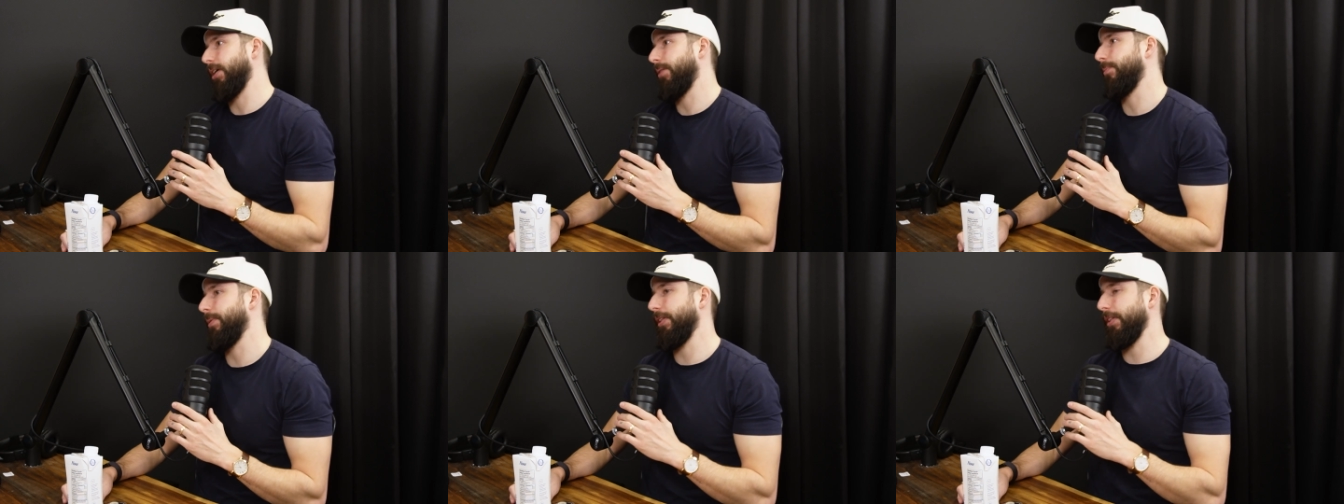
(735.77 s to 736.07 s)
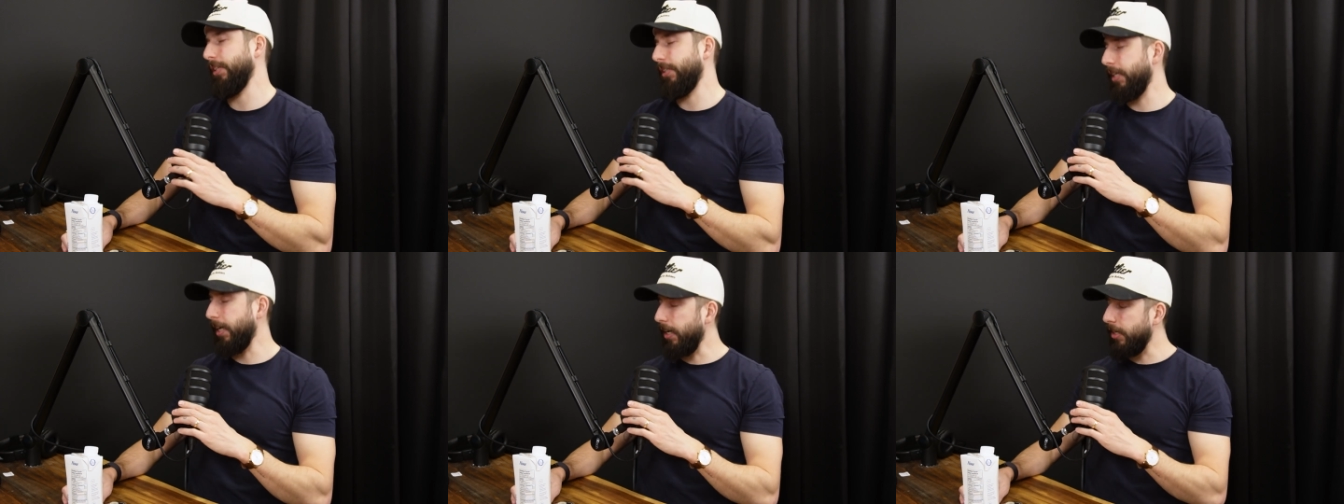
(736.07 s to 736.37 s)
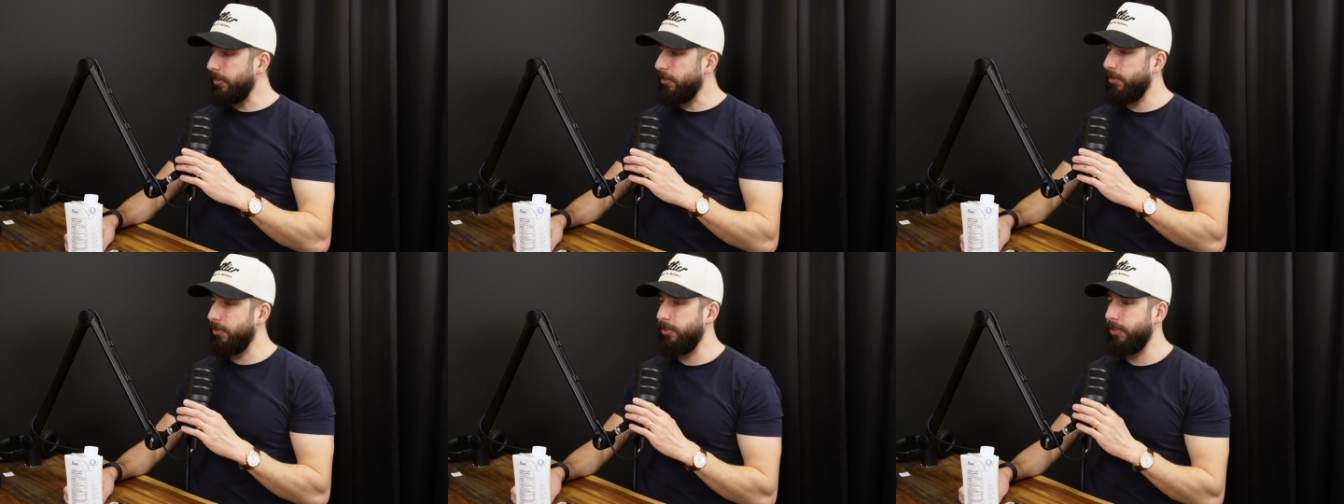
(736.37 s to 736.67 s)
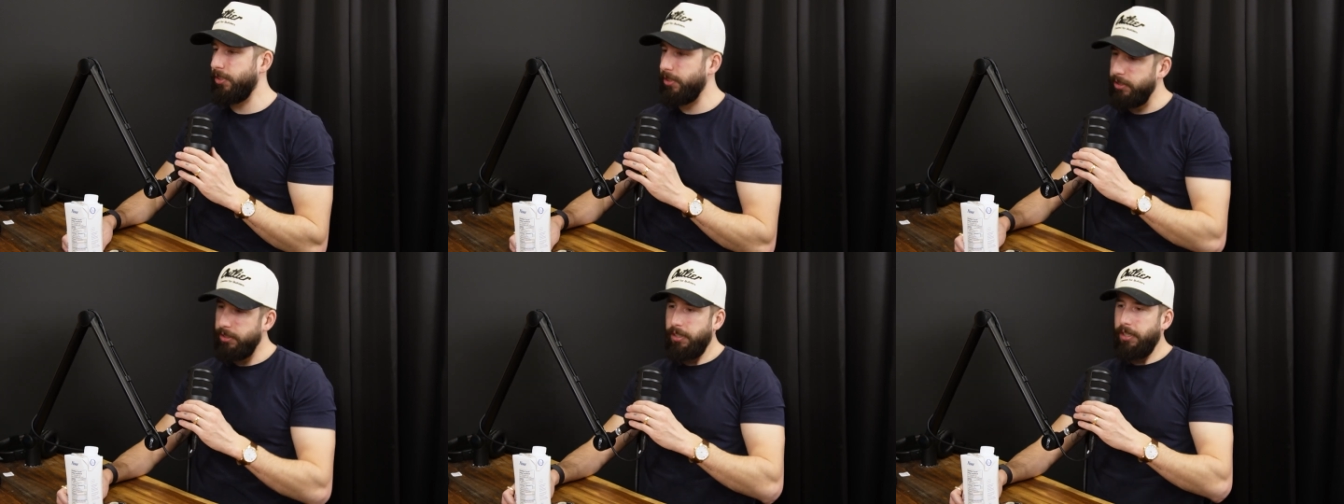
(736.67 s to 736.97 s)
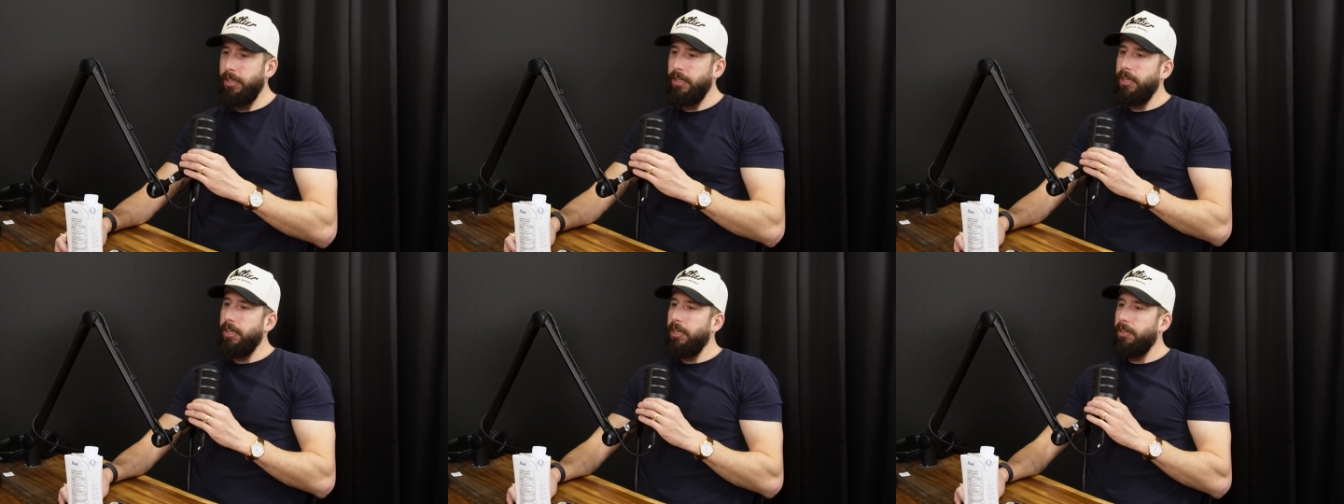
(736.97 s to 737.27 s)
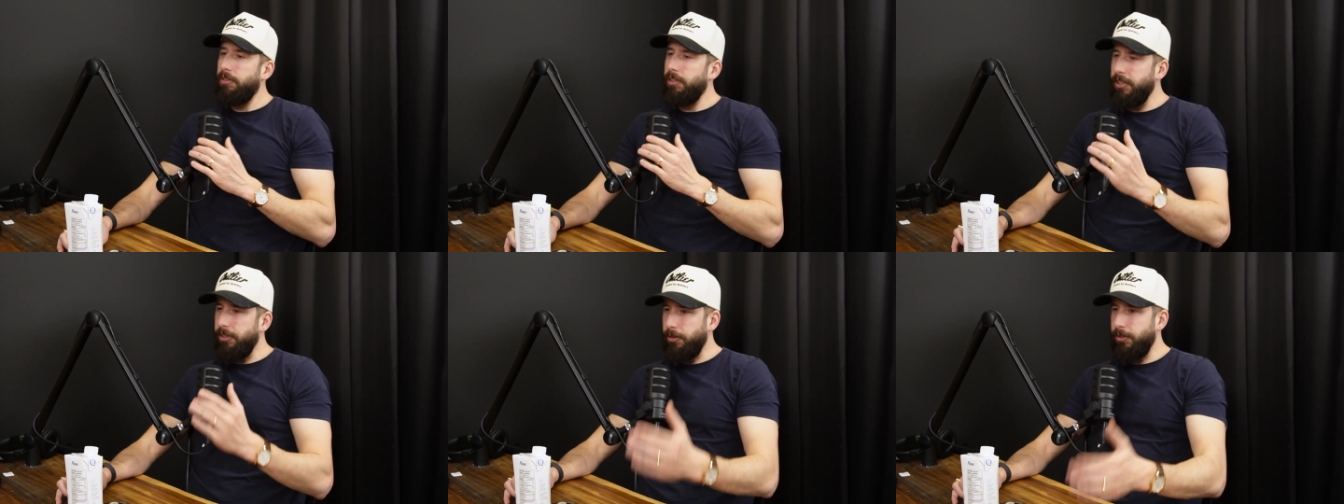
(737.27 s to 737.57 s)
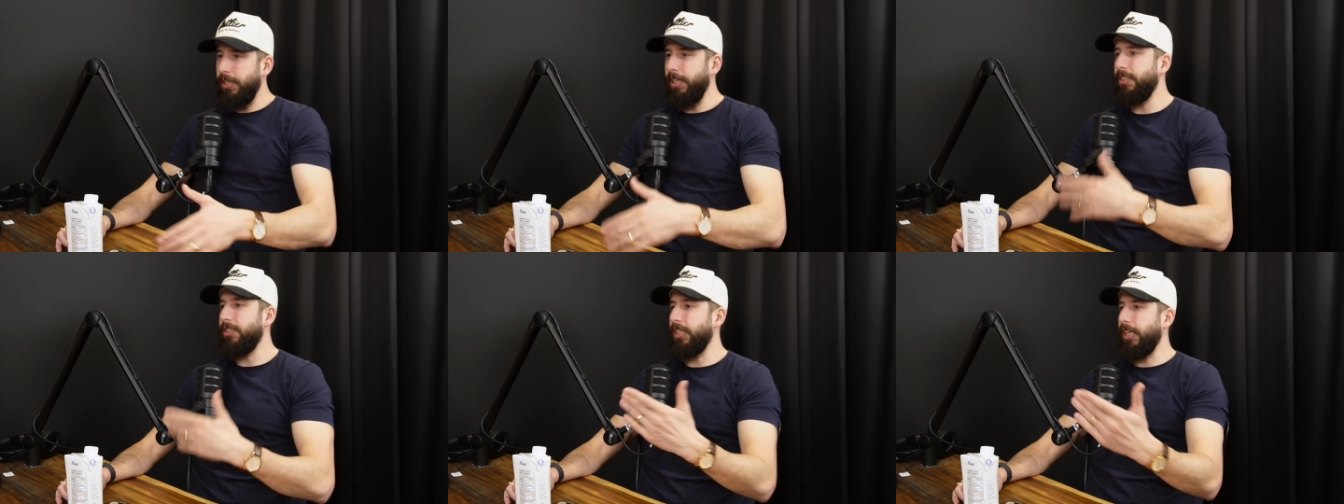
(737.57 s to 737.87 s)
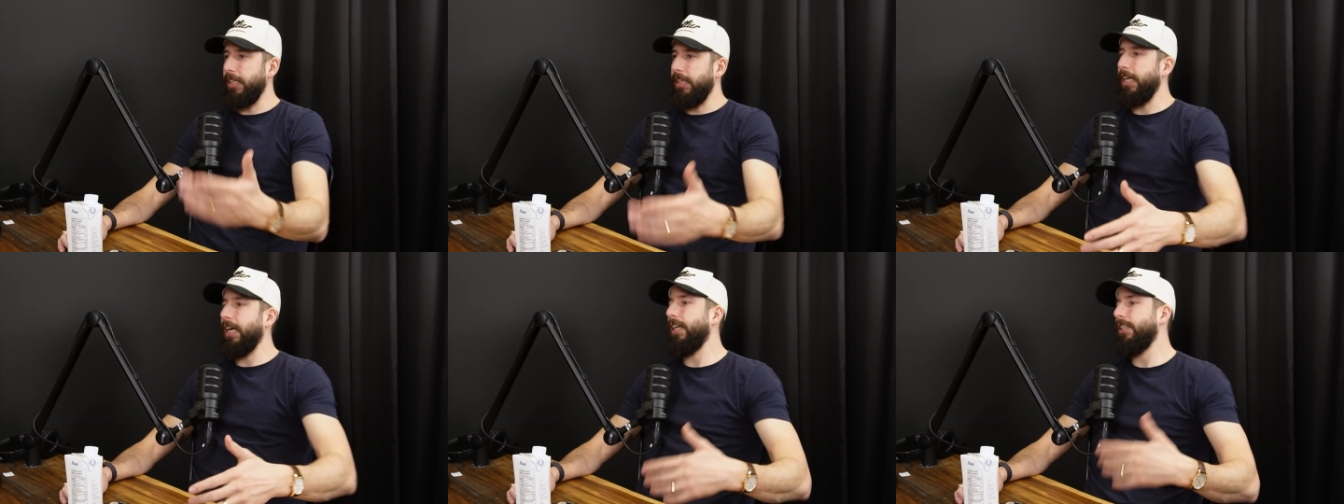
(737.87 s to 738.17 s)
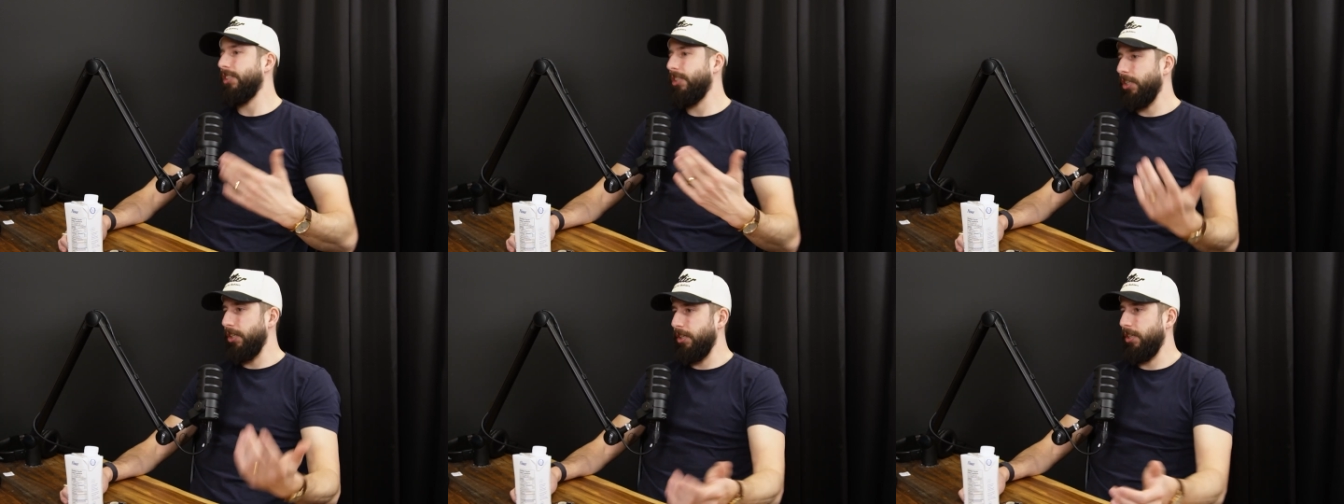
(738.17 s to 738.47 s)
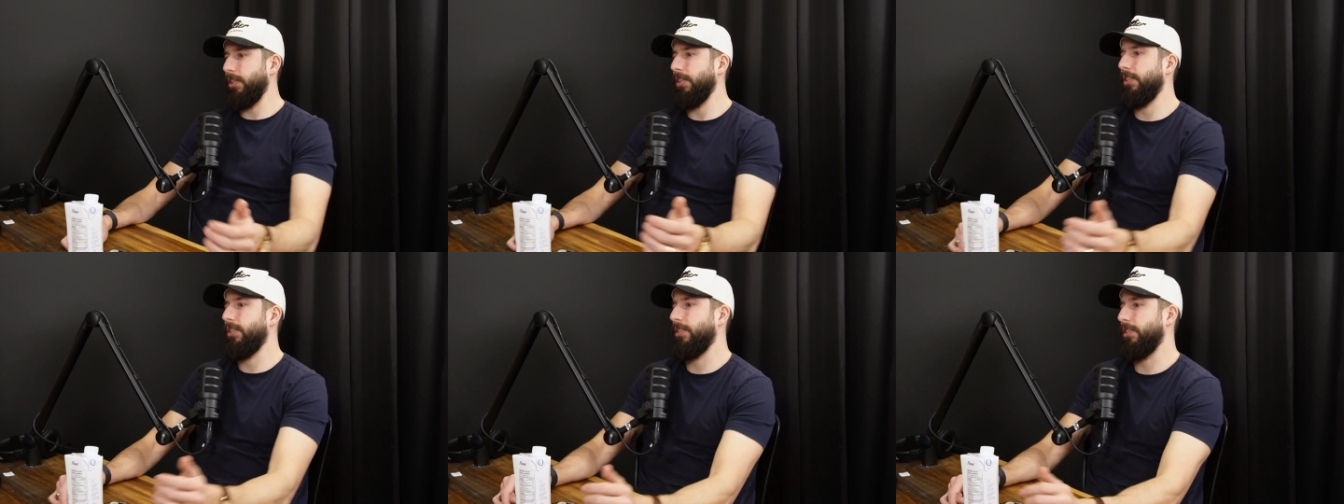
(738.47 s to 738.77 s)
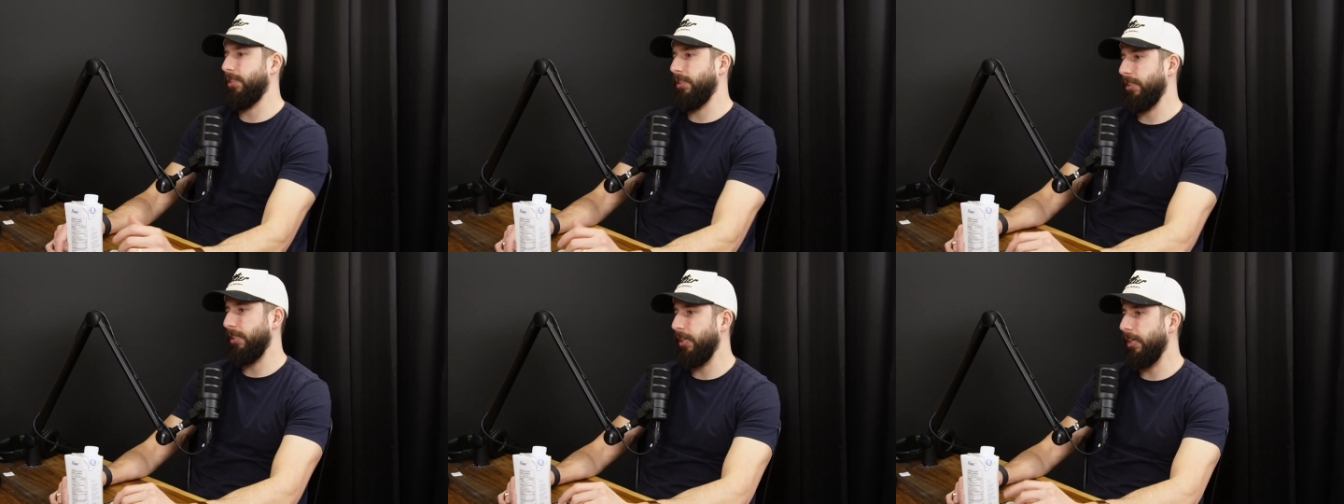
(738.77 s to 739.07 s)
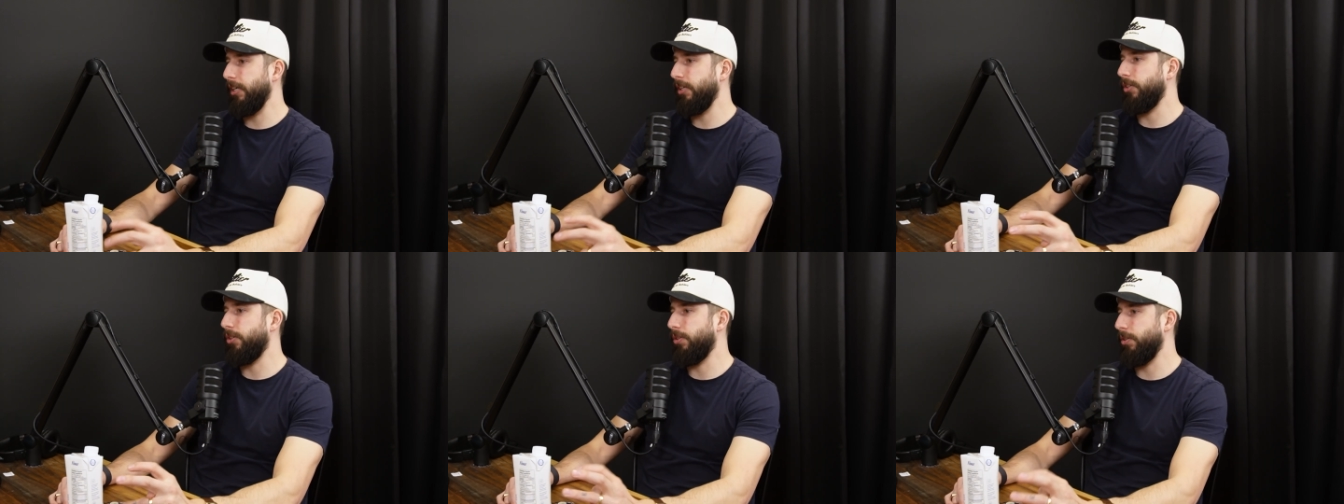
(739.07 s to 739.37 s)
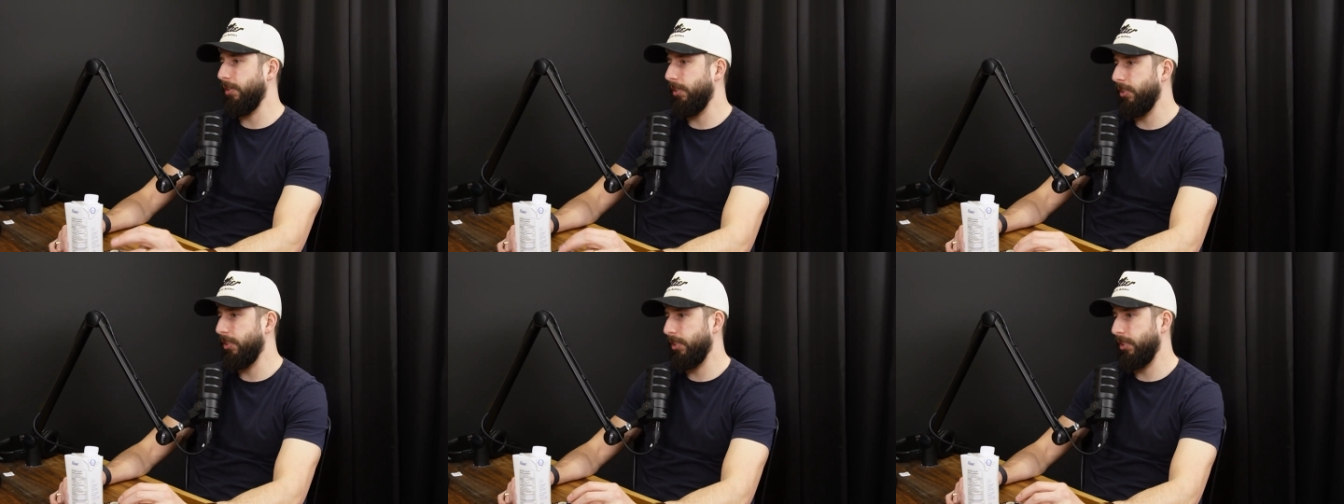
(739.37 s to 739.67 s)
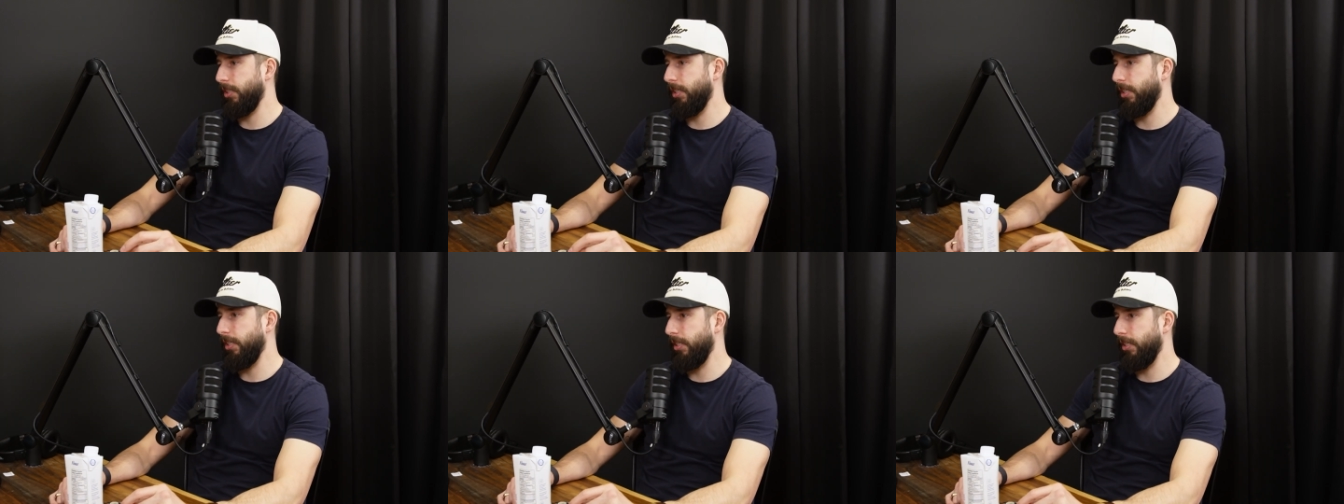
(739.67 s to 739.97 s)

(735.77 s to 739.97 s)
and the titles, little things like that to increase